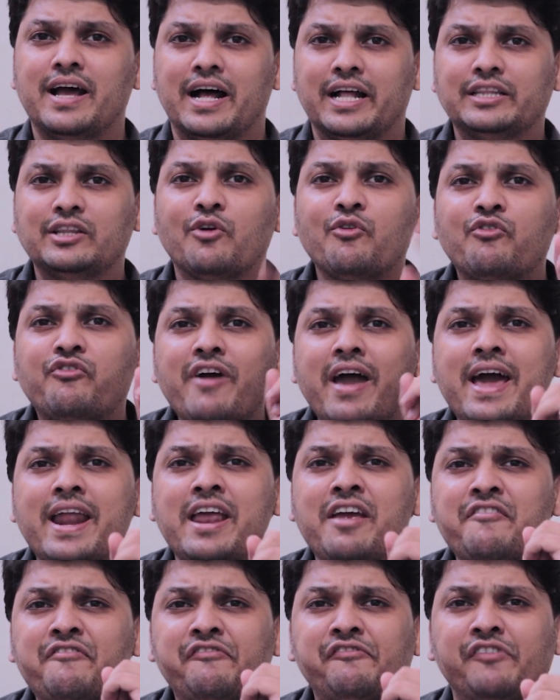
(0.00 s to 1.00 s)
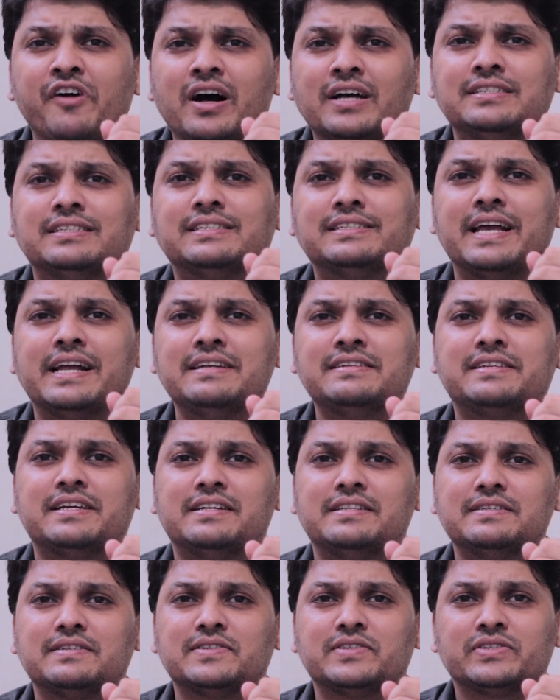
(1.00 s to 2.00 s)
The very first
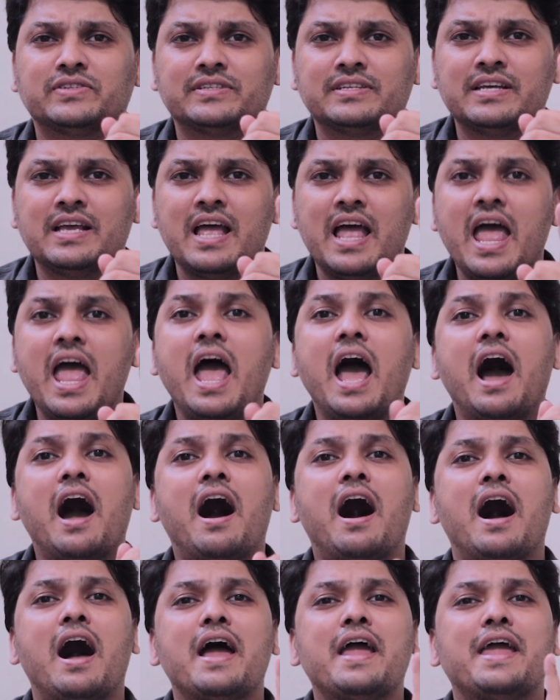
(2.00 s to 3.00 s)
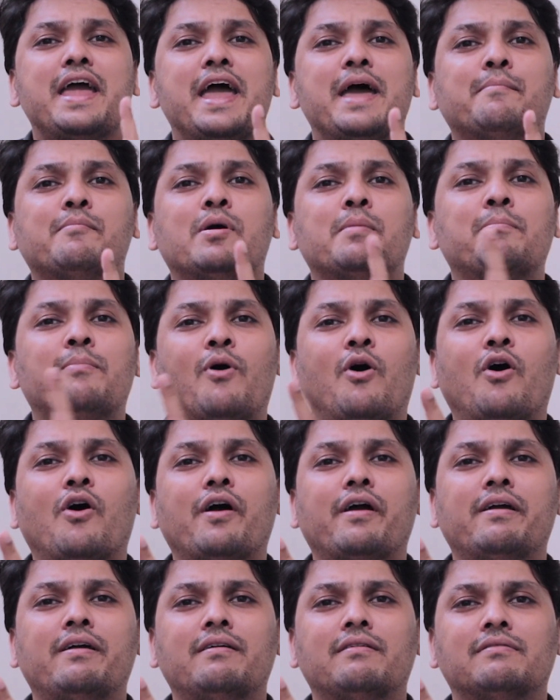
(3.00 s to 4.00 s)
sentence, I am a
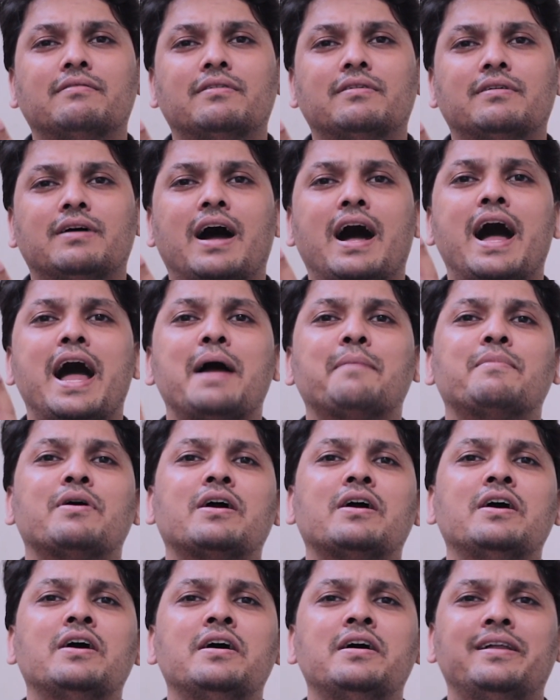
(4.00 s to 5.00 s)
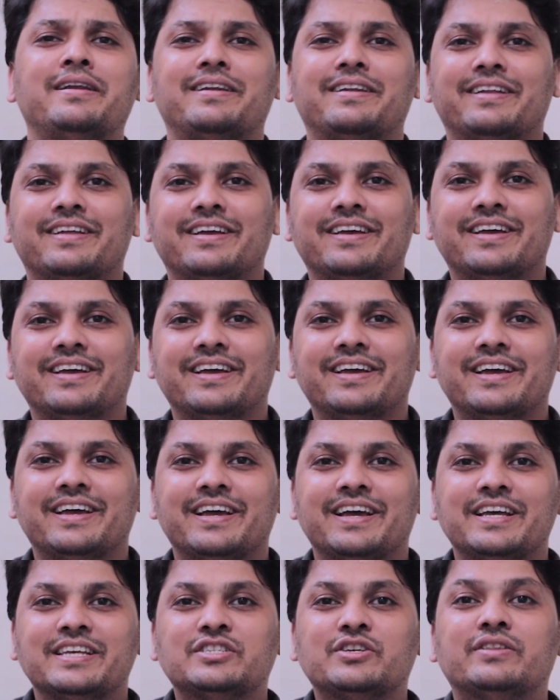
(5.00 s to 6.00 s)
boy, I am a girl.
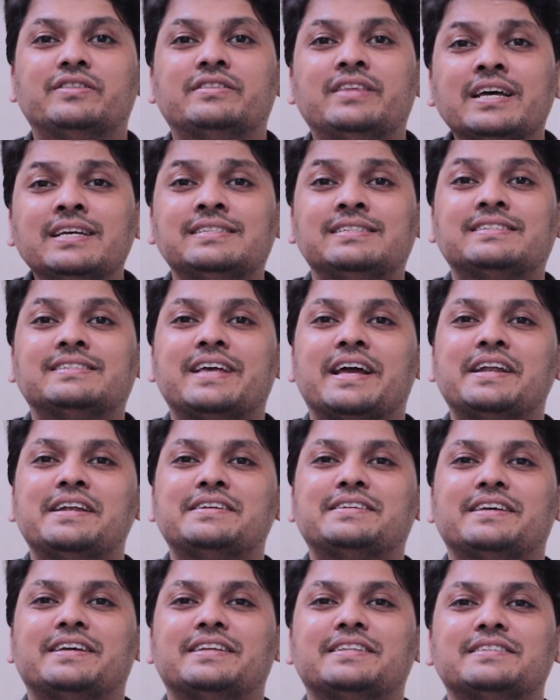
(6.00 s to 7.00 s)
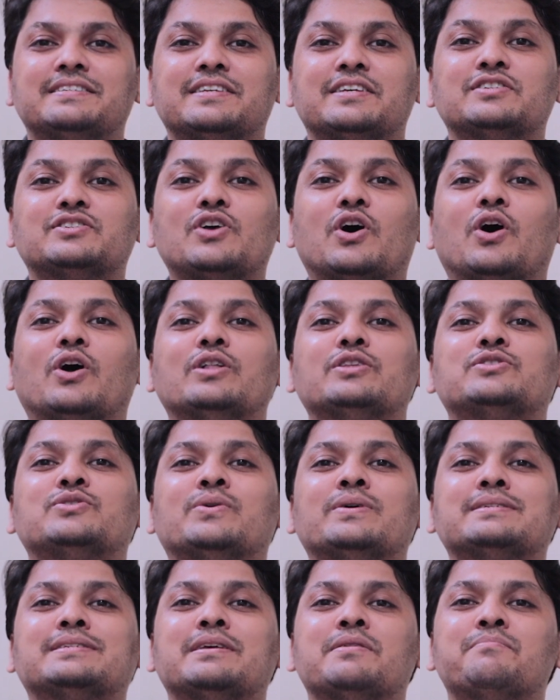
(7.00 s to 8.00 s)
So this sentence is
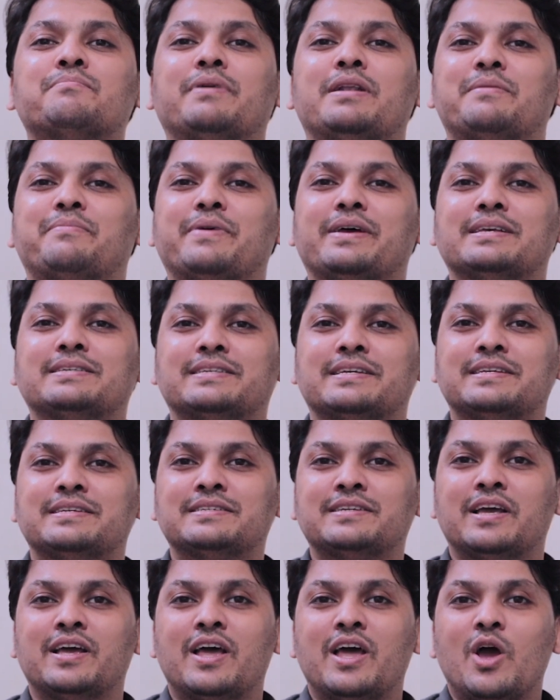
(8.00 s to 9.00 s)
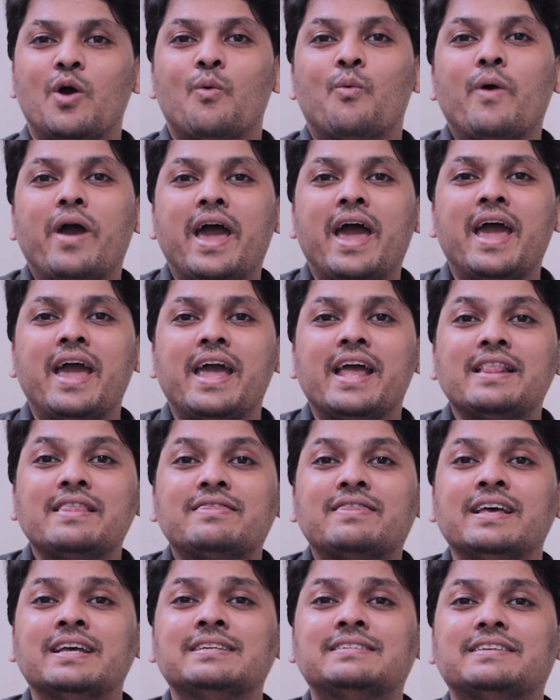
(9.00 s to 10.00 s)
also a simple present, where
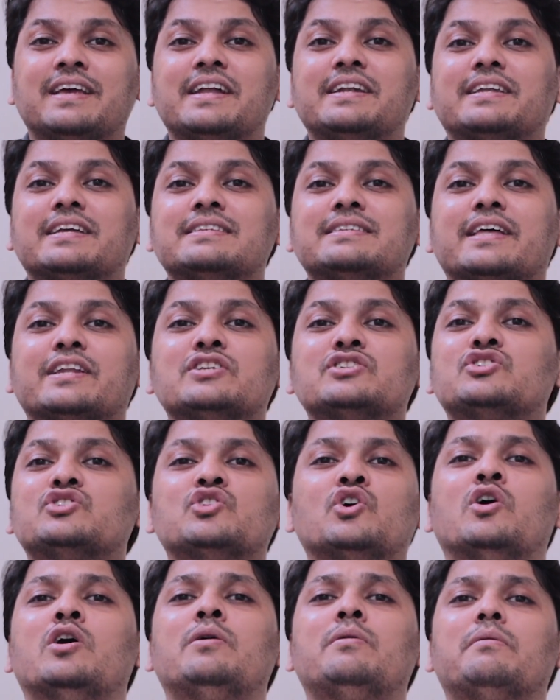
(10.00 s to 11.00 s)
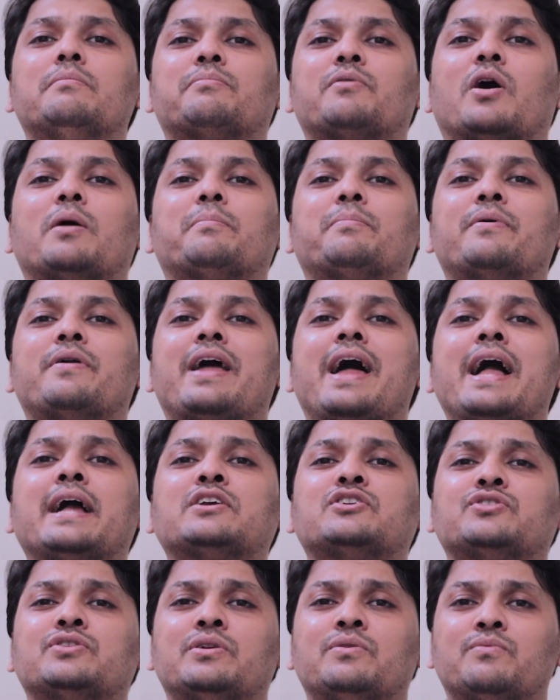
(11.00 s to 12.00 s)
in this sentence there is no proper
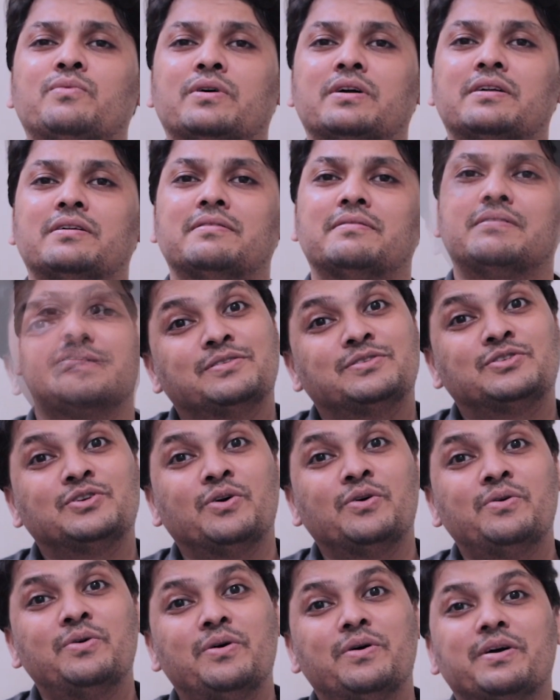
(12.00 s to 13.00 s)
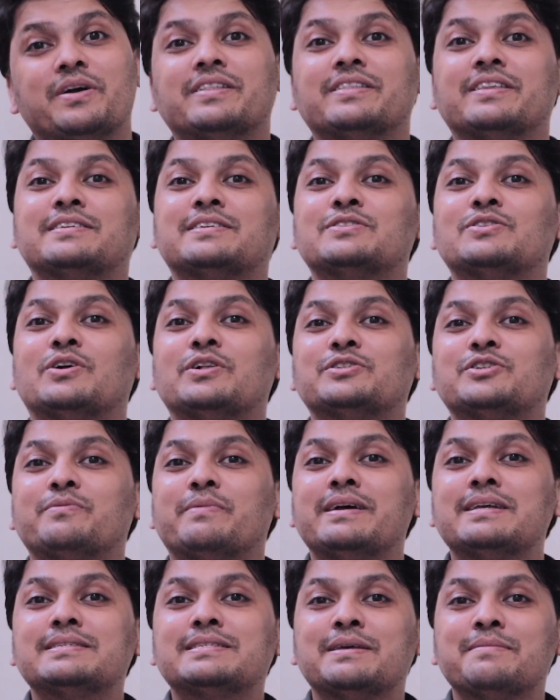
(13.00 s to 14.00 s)
action word. So this is also
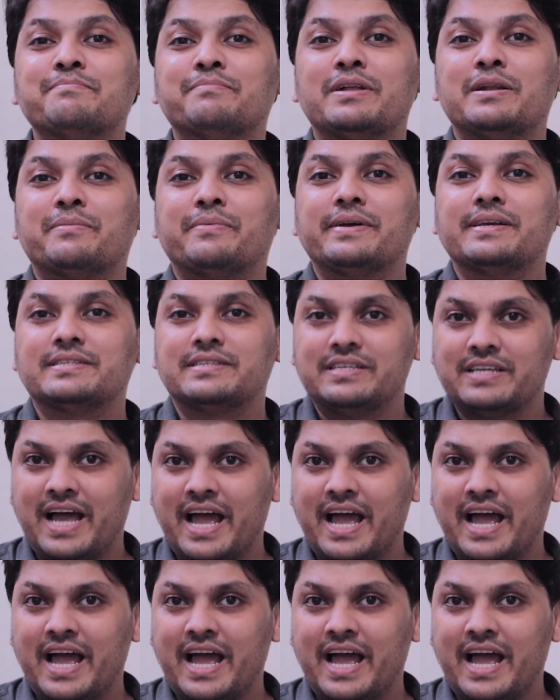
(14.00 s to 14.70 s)
my simple present.